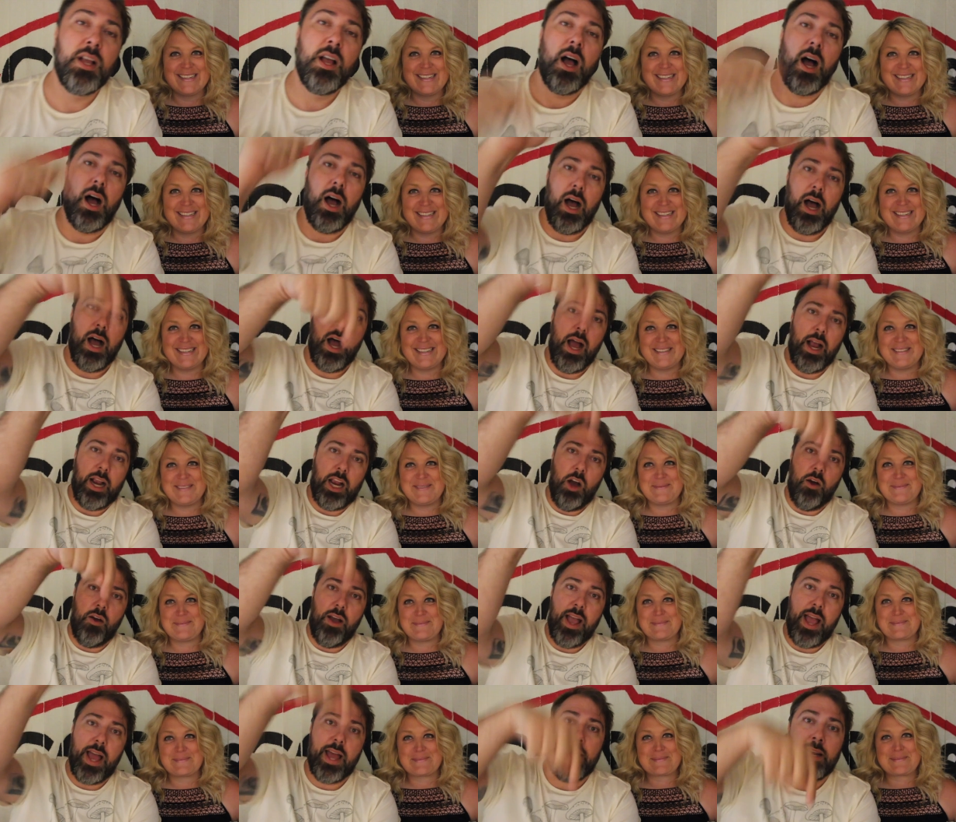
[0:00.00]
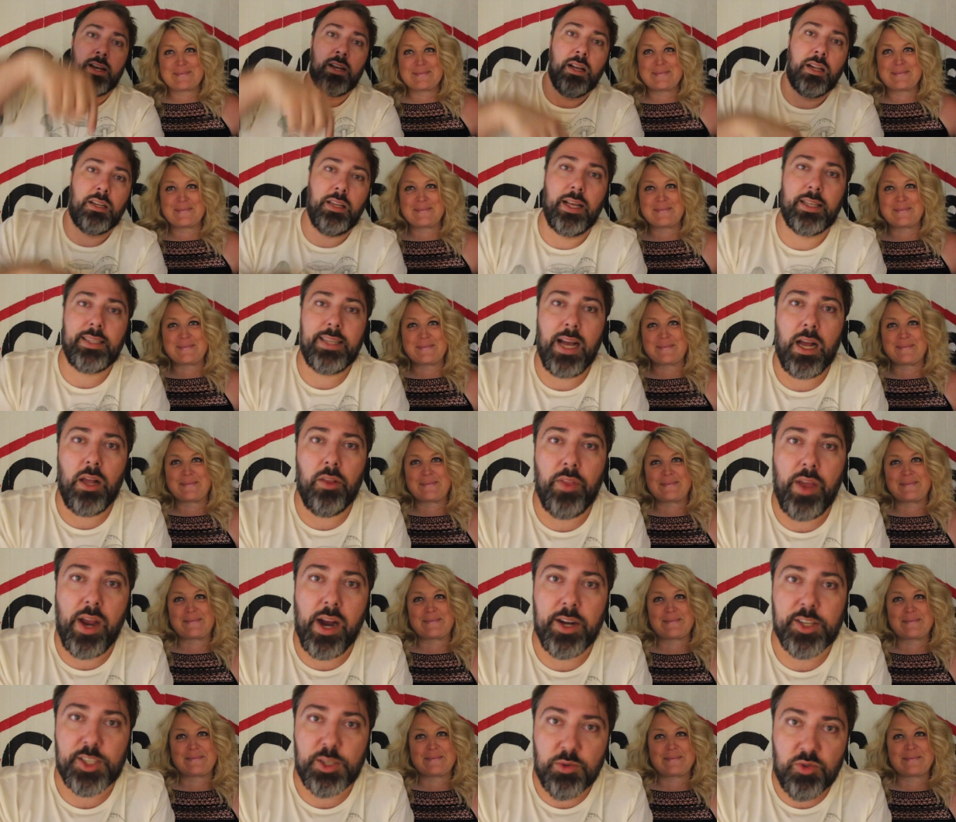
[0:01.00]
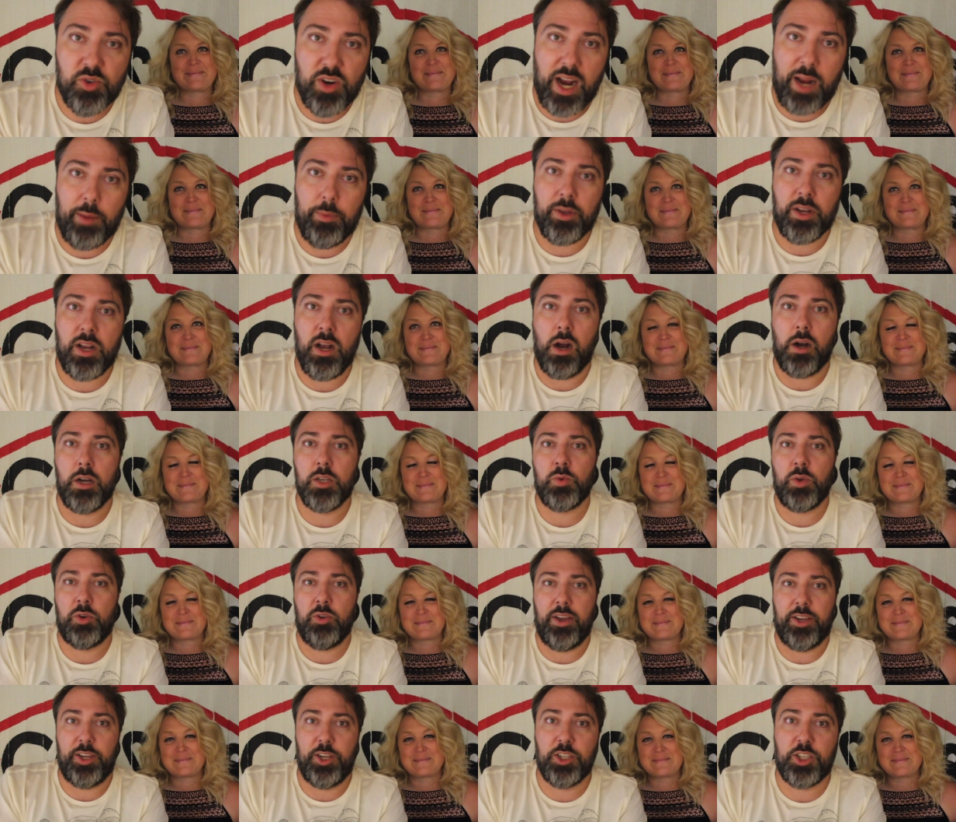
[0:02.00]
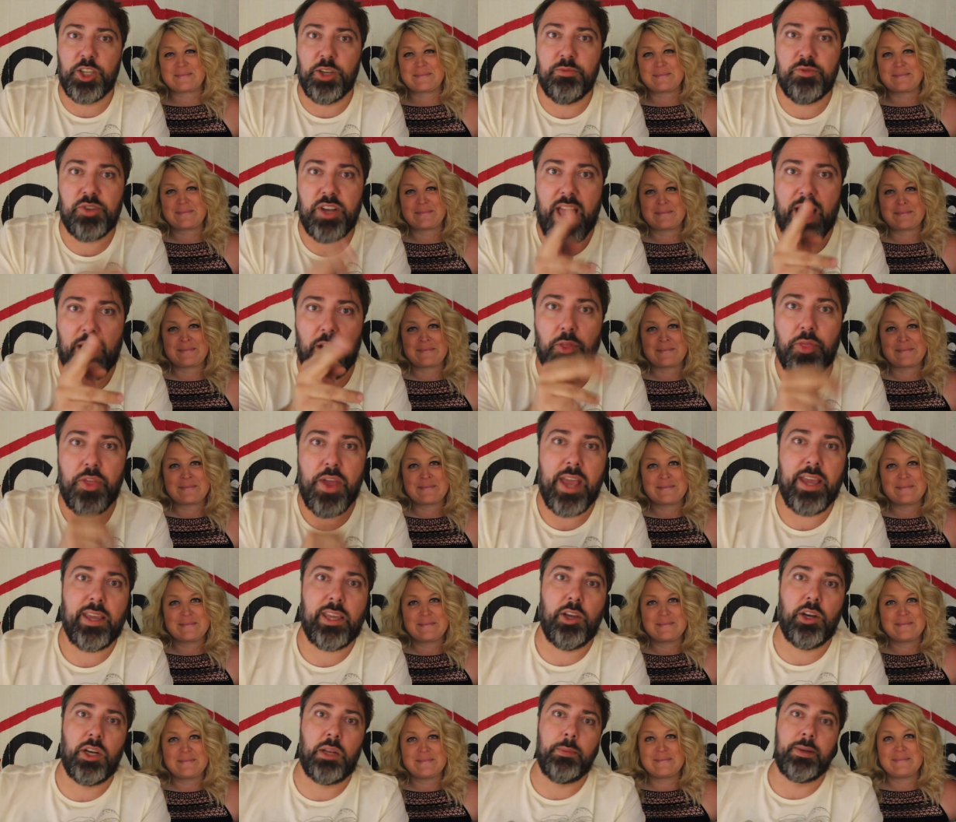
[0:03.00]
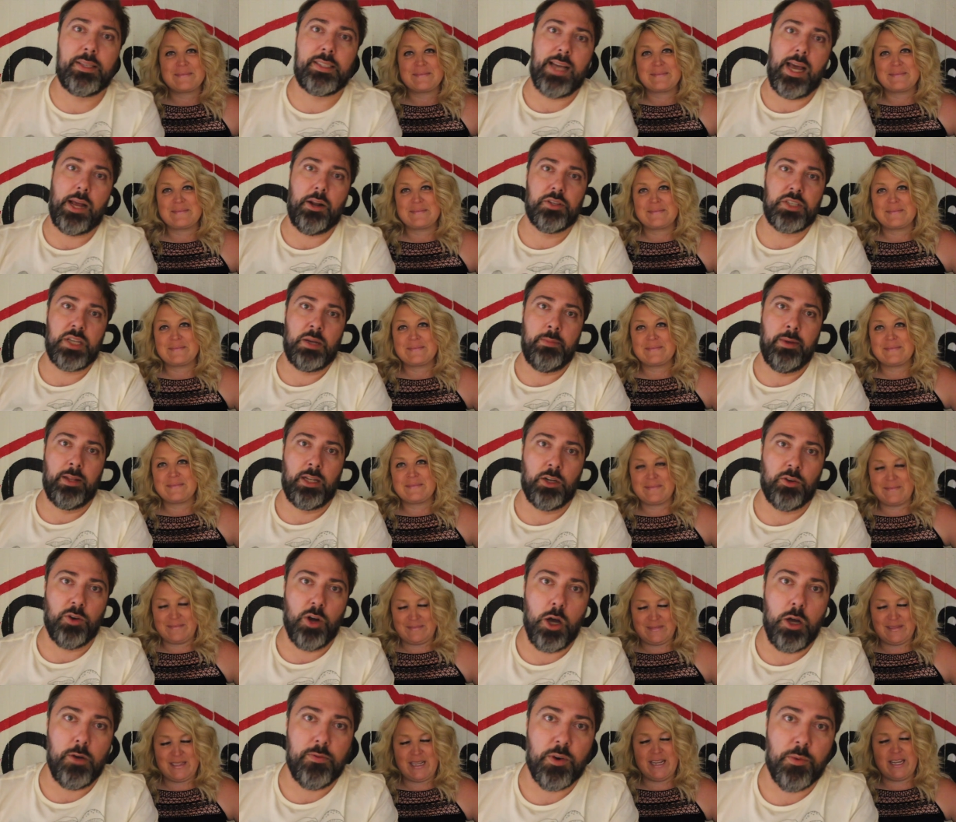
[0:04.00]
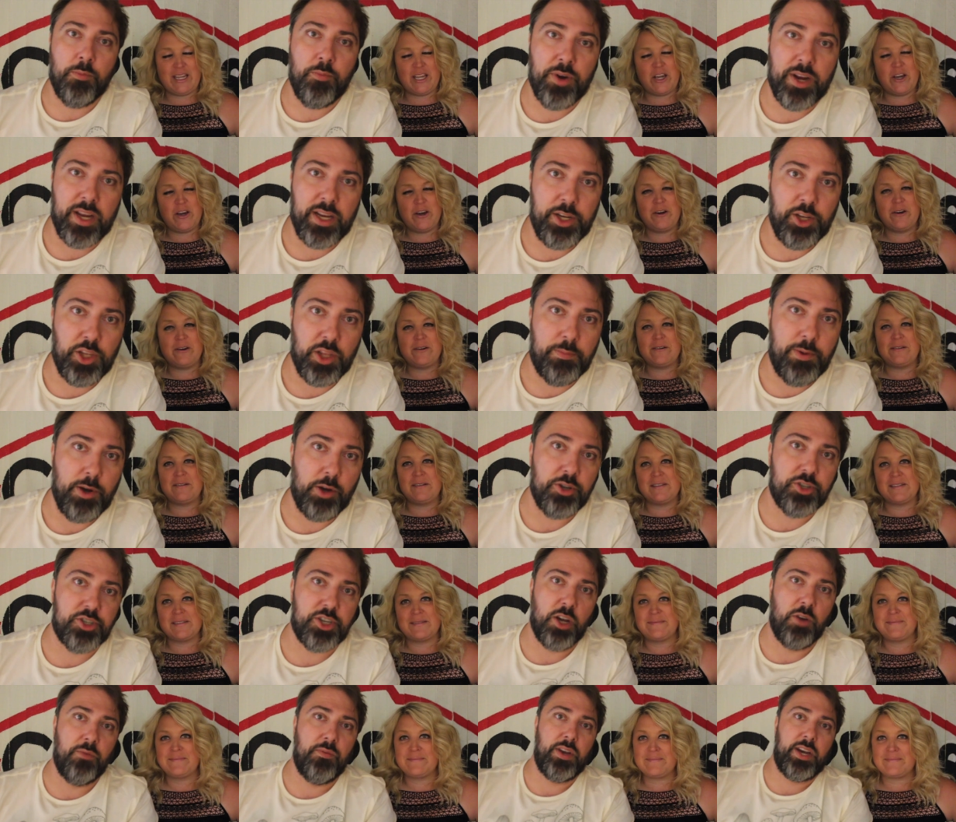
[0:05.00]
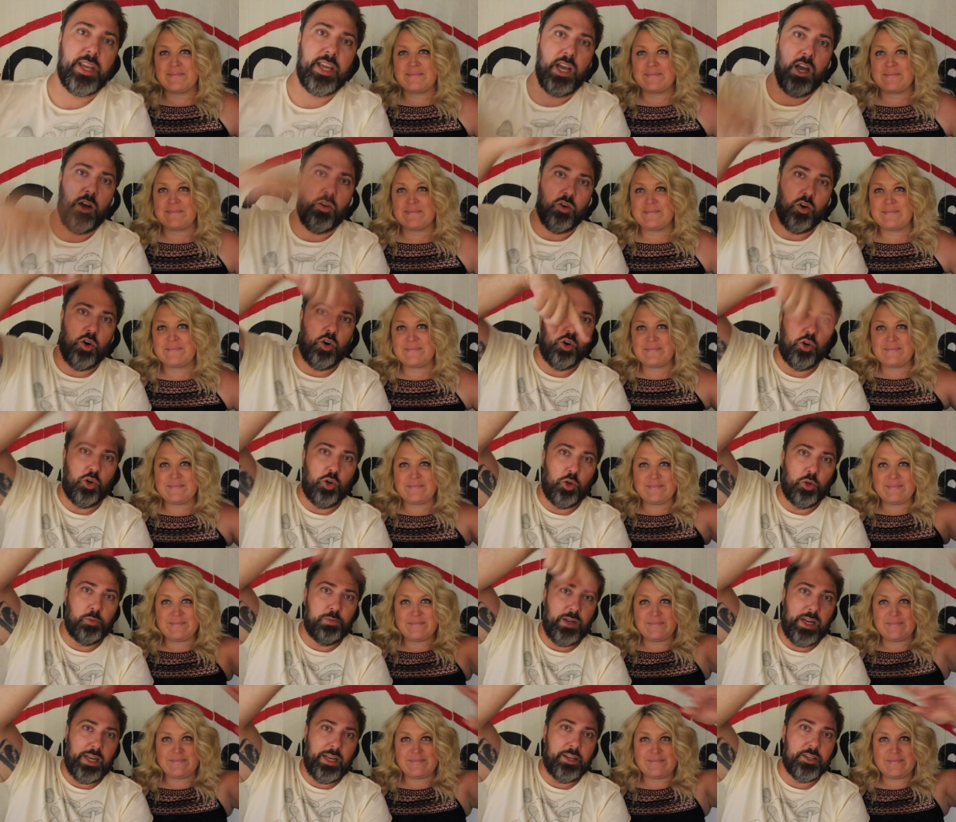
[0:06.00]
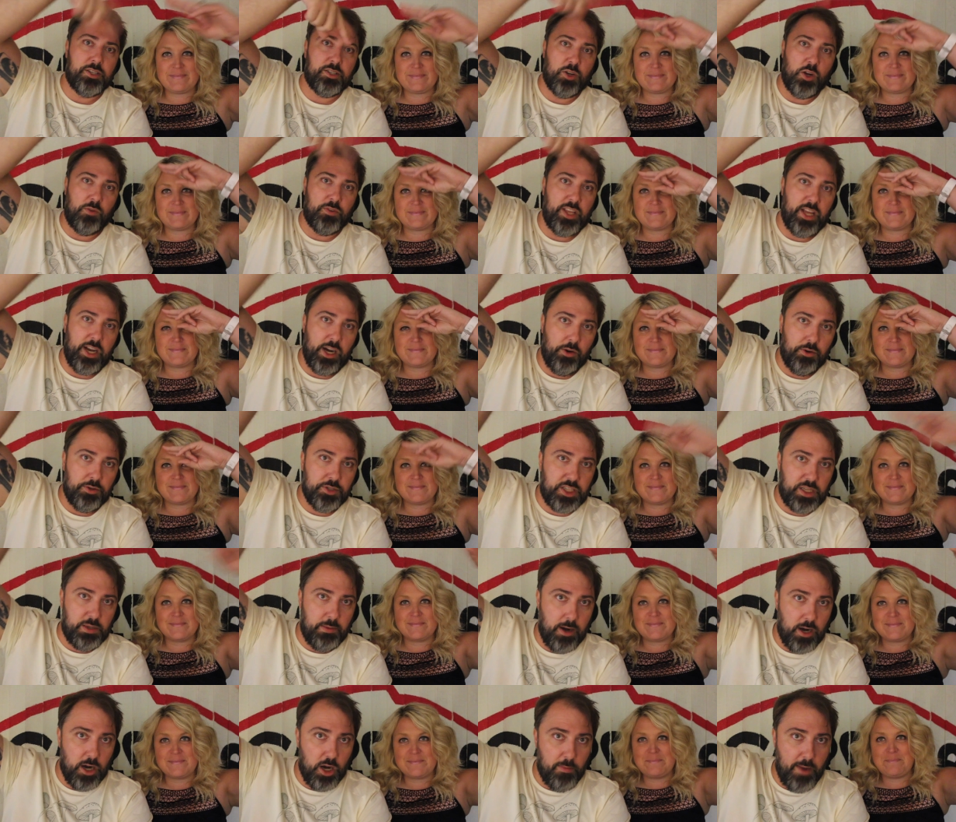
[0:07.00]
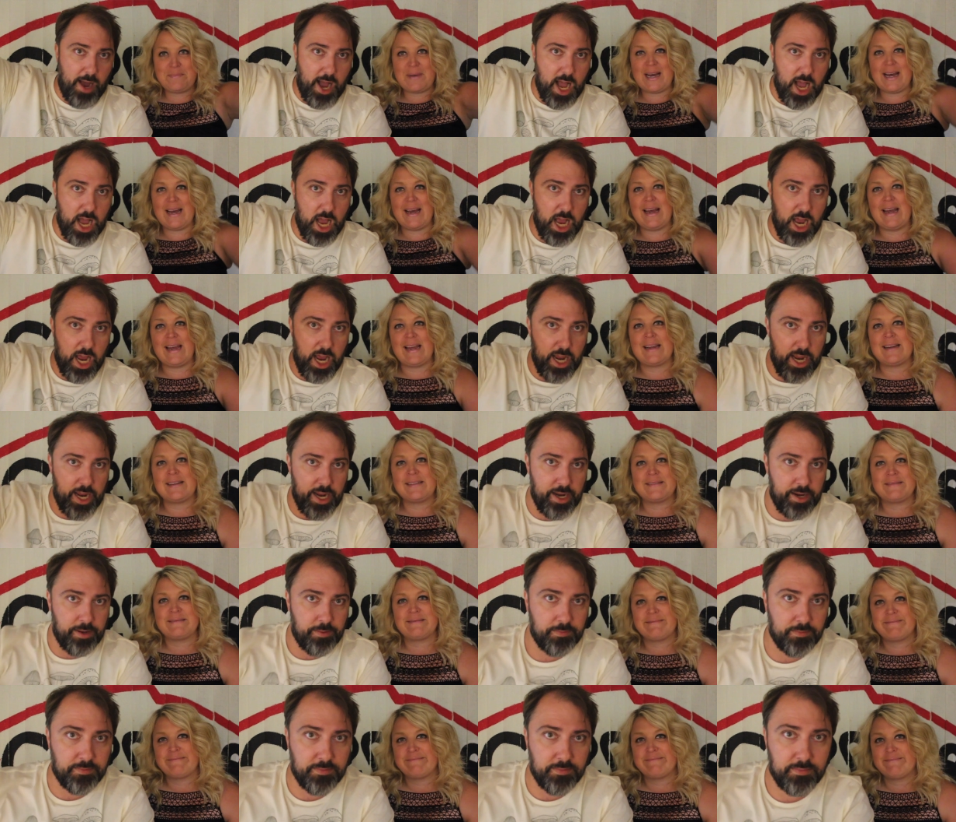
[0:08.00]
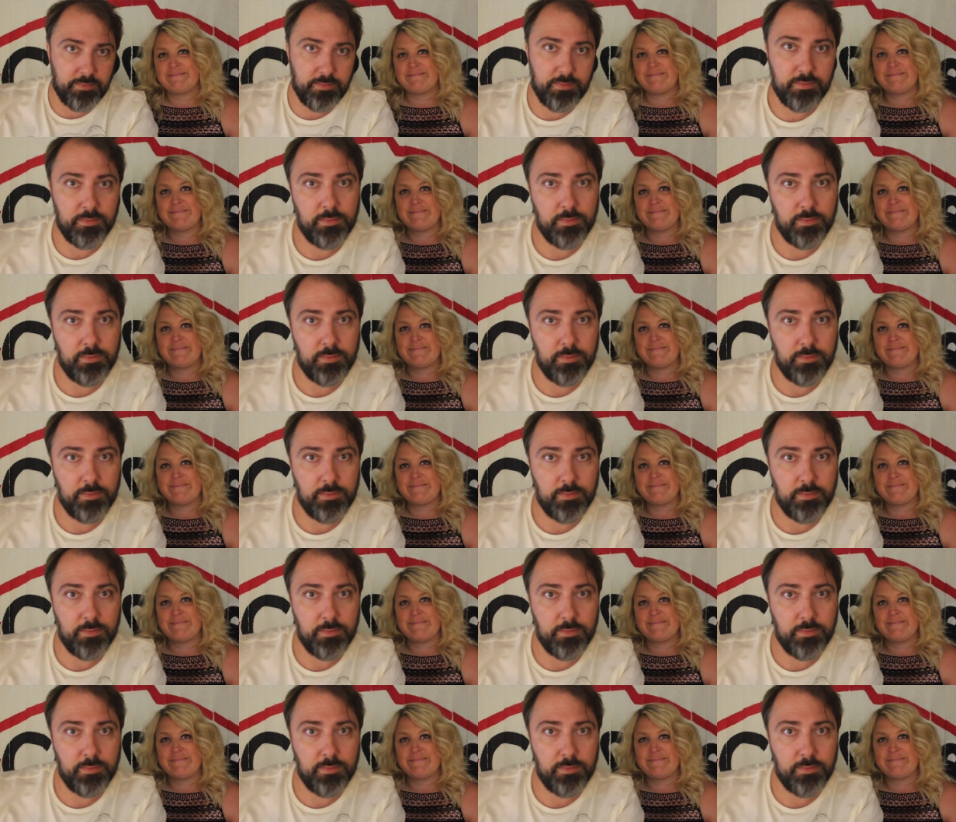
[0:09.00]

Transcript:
Speaker 1: Uh, go ahead, click down there, subscribe to the Cars 108 YouTube channel. Thank you to the McDonald's on Miller Road Thank for bringing you. you the post-show video. Old playlists are over there. We'll see you tomorrow. Bye. Bye.